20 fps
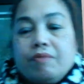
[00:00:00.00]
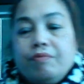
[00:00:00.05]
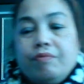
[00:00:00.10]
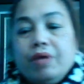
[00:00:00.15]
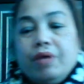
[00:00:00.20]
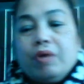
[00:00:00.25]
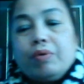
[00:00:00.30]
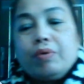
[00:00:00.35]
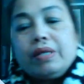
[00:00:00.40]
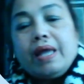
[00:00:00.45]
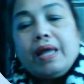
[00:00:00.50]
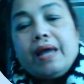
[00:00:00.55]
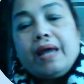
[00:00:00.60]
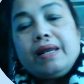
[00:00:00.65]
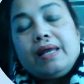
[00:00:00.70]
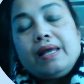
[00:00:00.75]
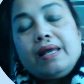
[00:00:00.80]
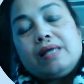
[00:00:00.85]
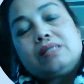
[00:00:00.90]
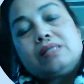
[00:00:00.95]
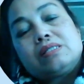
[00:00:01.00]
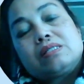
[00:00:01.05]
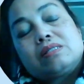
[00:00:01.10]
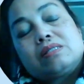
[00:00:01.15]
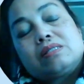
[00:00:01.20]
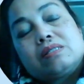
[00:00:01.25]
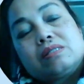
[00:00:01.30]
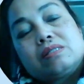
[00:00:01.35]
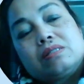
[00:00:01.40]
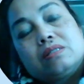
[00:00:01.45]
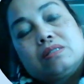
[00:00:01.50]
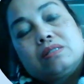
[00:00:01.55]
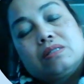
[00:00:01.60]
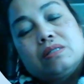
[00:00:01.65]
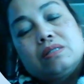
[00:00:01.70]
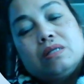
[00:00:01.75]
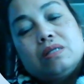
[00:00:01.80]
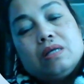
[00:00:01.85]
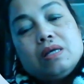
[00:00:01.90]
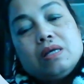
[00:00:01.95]
Frequent headaches,
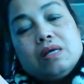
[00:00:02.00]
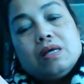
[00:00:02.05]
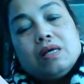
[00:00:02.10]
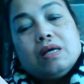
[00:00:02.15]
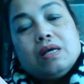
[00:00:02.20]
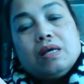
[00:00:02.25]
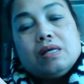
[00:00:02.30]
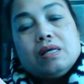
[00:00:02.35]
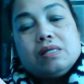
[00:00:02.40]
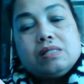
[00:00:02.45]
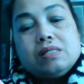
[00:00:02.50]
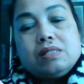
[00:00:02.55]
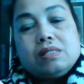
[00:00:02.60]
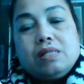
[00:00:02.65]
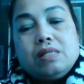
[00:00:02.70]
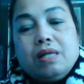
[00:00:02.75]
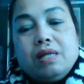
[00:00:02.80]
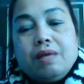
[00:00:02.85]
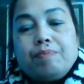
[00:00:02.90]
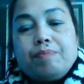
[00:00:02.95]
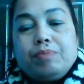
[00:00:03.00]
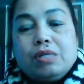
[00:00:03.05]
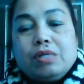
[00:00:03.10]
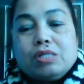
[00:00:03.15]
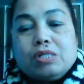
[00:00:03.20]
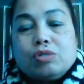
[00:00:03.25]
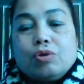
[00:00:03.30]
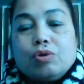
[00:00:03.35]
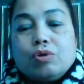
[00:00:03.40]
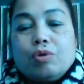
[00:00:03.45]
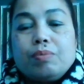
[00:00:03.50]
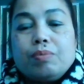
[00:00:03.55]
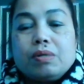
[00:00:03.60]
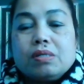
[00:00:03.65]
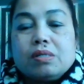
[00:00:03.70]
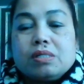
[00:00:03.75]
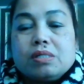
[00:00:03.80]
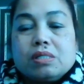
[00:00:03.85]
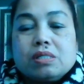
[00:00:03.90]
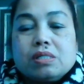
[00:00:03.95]
sleep
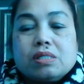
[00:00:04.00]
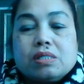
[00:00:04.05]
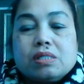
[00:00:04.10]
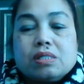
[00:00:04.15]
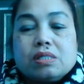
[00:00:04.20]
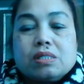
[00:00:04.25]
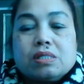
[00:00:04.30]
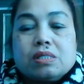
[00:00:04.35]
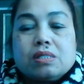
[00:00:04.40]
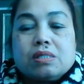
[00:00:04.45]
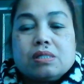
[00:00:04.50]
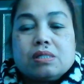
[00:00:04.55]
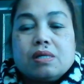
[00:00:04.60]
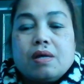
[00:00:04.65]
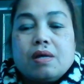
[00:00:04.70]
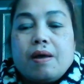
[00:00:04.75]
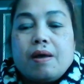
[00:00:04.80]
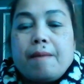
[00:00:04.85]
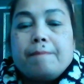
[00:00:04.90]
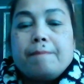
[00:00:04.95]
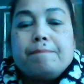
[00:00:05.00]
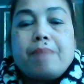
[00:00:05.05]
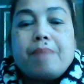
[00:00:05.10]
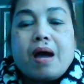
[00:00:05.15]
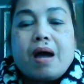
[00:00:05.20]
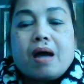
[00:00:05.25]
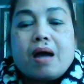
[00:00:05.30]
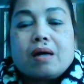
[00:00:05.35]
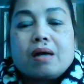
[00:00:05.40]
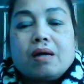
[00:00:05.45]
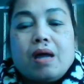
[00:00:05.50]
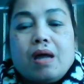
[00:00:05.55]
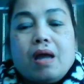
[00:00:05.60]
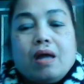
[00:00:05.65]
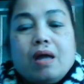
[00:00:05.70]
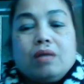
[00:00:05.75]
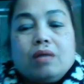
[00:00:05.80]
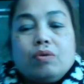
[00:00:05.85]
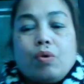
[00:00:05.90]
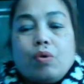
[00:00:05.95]
disturbance, back
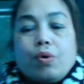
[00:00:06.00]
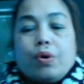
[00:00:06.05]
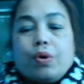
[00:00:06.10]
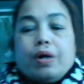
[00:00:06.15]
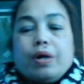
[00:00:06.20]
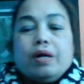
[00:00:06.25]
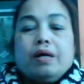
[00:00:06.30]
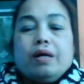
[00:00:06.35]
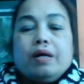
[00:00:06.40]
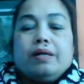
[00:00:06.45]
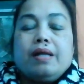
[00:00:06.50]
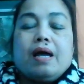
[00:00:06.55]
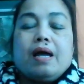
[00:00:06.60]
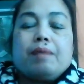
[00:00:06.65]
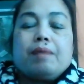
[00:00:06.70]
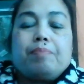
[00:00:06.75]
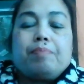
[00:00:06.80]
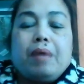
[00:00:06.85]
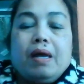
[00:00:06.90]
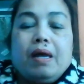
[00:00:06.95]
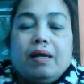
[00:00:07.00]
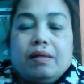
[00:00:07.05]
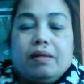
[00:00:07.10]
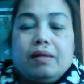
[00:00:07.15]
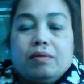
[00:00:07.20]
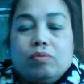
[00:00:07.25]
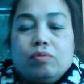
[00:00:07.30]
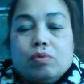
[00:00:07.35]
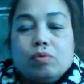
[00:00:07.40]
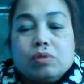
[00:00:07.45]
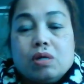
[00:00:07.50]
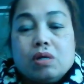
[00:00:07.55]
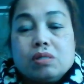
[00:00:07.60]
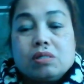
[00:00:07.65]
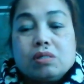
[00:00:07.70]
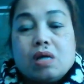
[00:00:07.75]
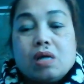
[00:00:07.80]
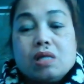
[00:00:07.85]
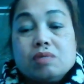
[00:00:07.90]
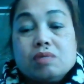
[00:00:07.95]
and or neck pain. Those are
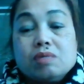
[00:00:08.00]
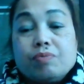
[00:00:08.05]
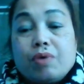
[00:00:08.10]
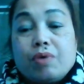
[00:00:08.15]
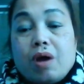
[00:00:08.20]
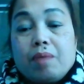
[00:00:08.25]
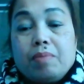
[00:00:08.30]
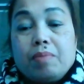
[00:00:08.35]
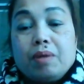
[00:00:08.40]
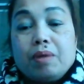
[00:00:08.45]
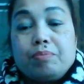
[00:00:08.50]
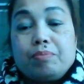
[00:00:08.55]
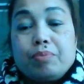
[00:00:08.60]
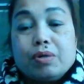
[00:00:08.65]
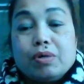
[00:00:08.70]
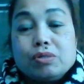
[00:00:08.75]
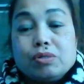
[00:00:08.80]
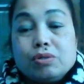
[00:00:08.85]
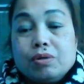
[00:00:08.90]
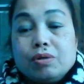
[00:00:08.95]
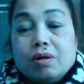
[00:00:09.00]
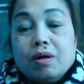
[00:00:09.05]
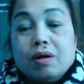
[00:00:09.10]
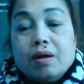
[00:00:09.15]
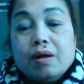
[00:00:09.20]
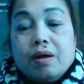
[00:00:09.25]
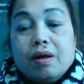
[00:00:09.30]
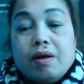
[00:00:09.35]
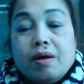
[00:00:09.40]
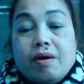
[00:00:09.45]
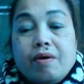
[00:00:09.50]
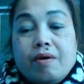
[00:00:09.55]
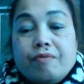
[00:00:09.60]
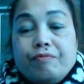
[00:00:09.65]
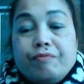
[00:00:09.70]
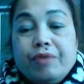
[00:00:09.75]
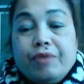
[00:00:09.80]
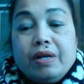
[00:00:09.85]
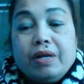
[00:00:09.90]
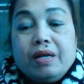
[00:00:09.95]
signs for high blood pressure.
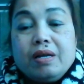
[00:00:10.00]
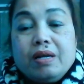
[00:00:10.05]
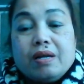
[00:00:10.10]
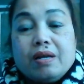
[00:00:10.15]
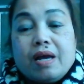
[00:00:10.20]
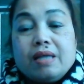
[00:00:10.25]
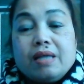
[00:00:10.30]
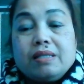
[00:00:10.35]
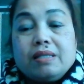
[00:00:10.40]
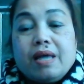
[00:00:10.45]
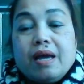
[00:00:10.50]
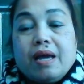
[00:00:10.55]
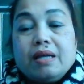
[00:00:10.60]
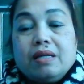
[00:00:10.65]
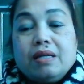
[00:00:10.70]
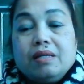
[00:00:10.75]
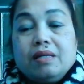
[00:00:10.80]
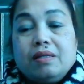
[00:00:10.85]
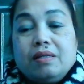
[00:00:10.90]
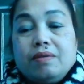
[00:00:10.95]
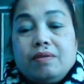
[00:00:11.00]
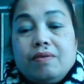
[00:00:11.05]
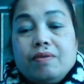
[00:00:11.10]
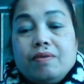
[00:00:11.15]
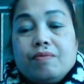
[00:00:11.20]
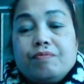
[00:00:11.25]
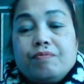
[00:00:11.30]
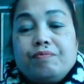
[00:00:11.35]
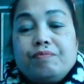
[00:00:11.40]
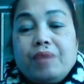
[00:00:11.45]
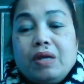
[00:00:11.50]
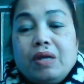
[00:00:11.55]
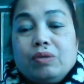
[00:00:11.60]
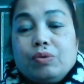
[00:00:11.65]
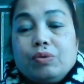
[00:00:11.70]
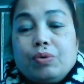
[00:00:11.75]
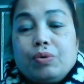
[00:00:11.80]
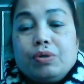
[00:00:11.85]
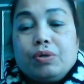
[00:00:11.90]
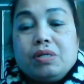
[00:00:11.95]
Feeling lightheaded,
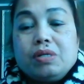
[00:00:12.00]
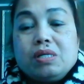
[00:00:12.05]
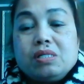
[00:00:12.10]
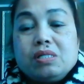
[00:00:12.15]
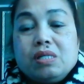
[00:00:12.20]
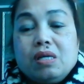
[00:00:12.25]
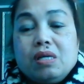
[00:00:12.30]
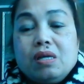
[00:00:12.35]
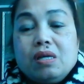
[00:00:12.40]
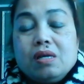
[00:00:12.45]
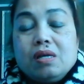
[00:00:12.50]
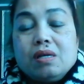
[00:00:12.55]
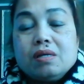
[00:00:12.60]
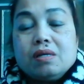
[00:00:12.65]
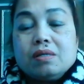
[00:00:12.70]
faint or dizzy,